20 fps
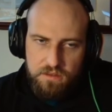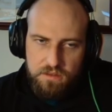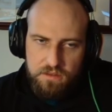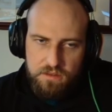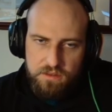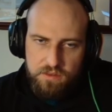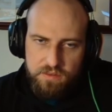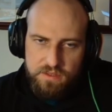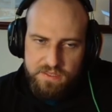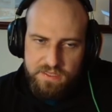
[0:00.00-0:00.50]

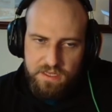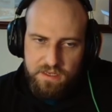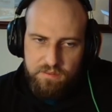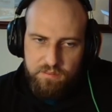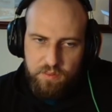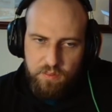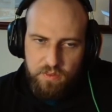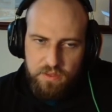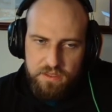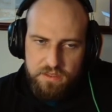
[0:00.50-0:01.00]
So
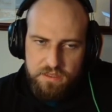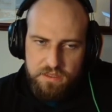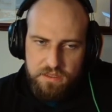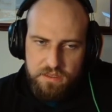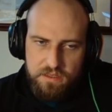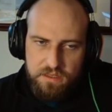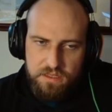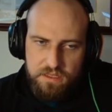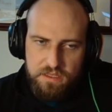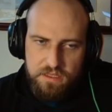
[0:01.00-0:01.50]
instead we went to
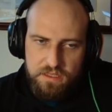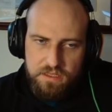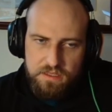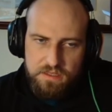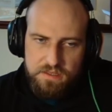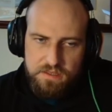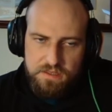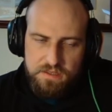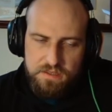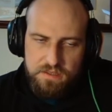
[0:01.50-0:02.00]

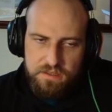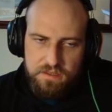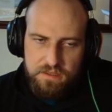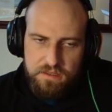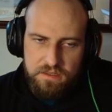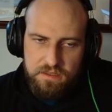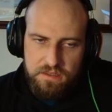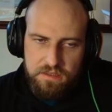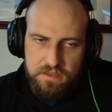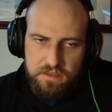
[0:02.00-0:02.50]
this.
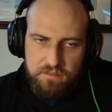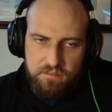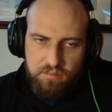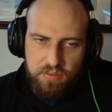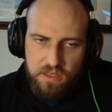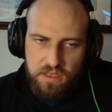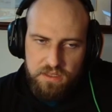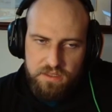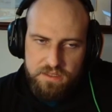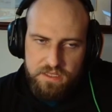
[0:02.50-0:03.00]

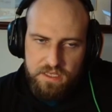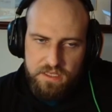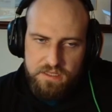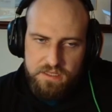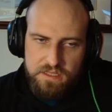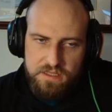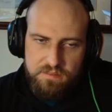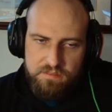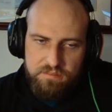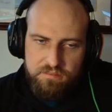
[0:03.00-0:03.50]
Pawn
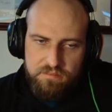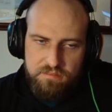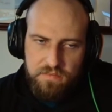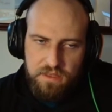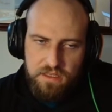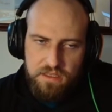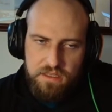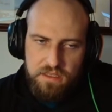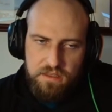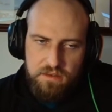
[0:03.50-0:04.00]
takes is
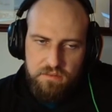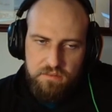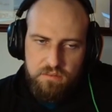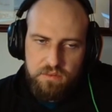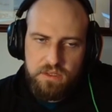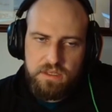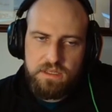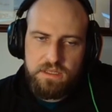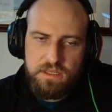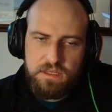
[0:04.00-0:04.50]

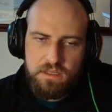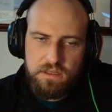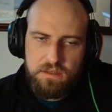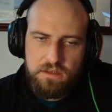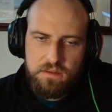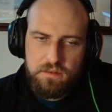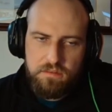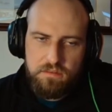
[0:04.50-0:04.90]
really?